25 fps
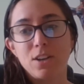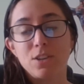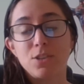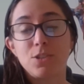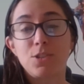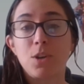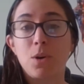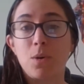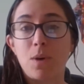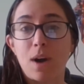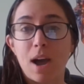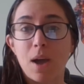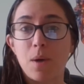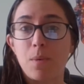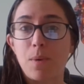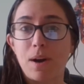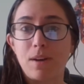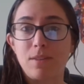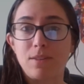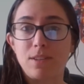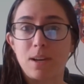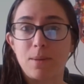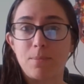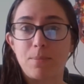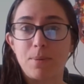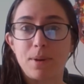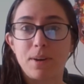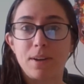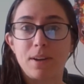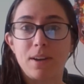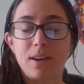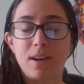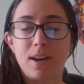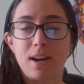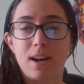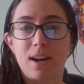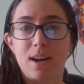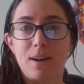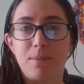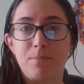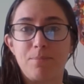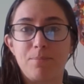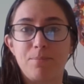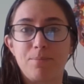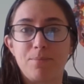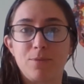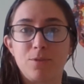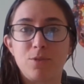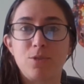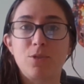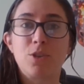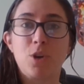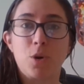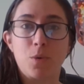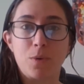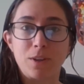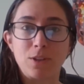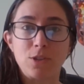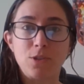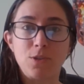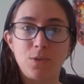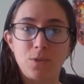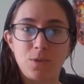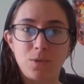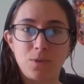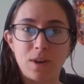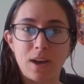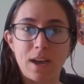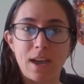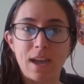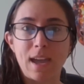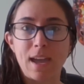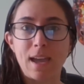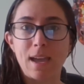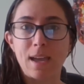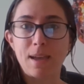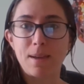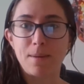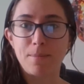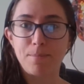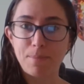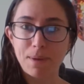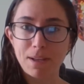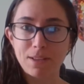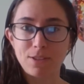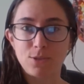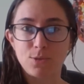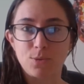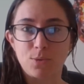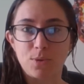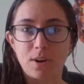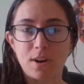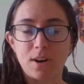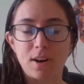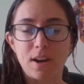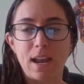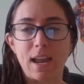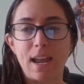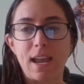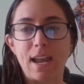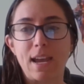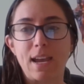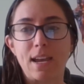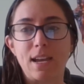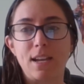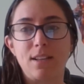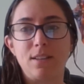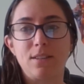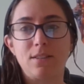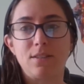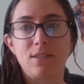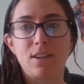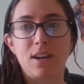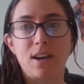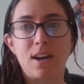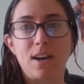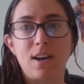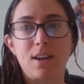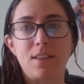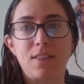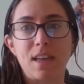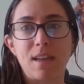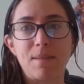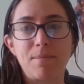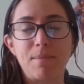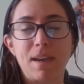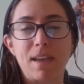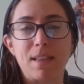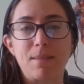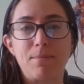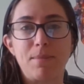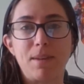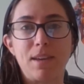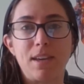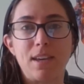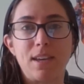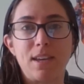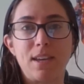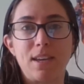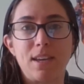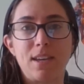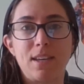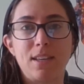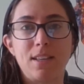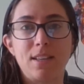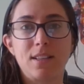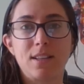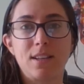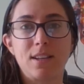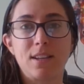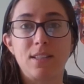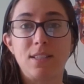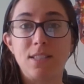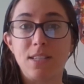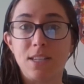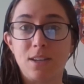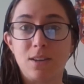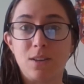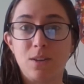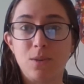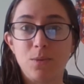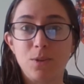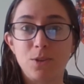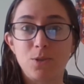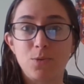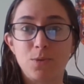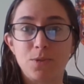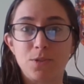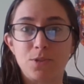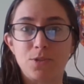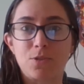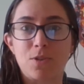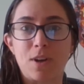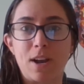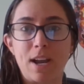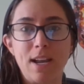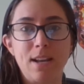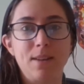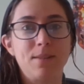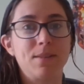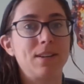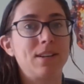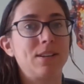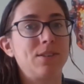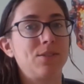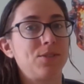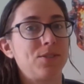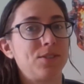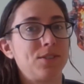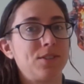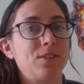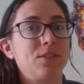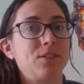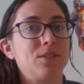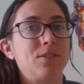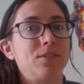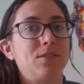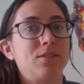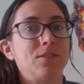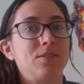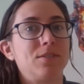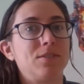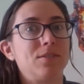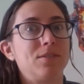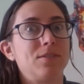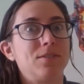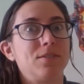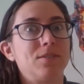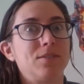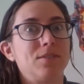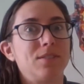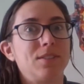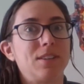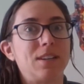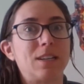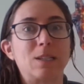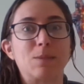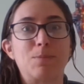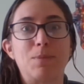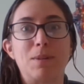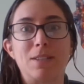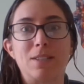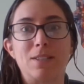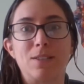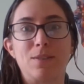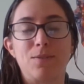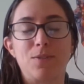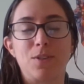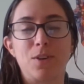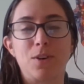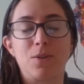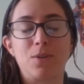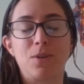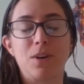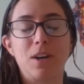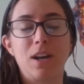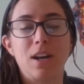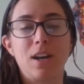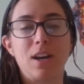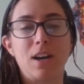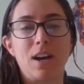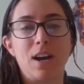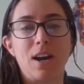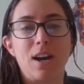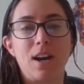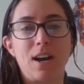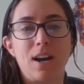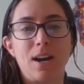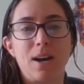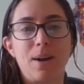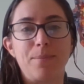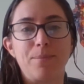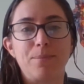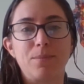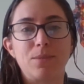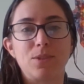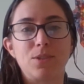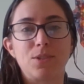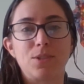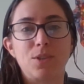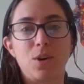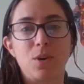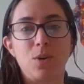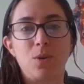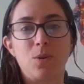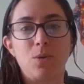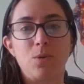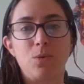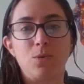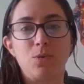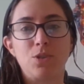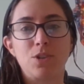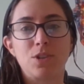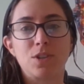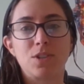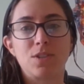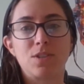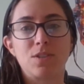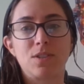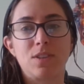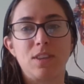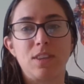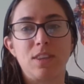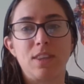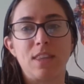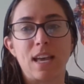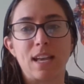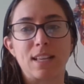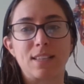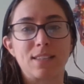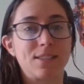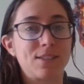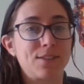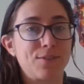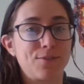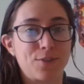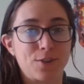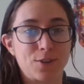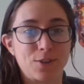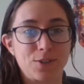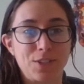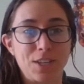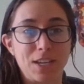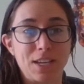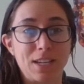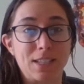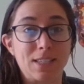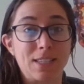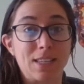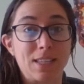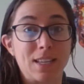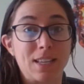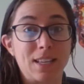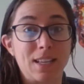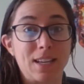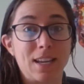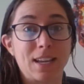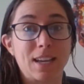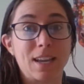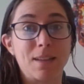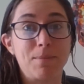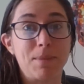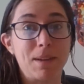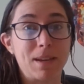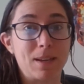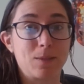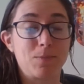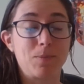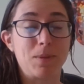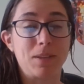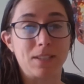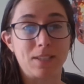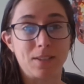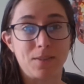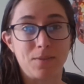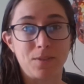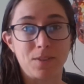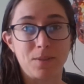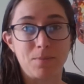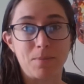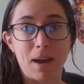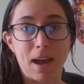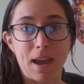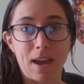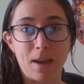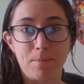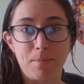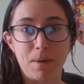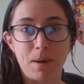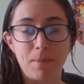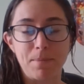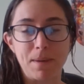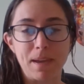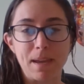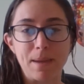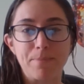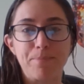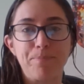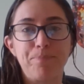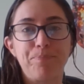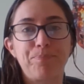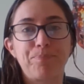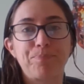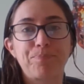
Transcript: so i wound up um, going to a pet store and uh, they made me a deal, which was great. Is still expensive though. Um, so just that's the first thing is that it can be expensive to buy a puppy.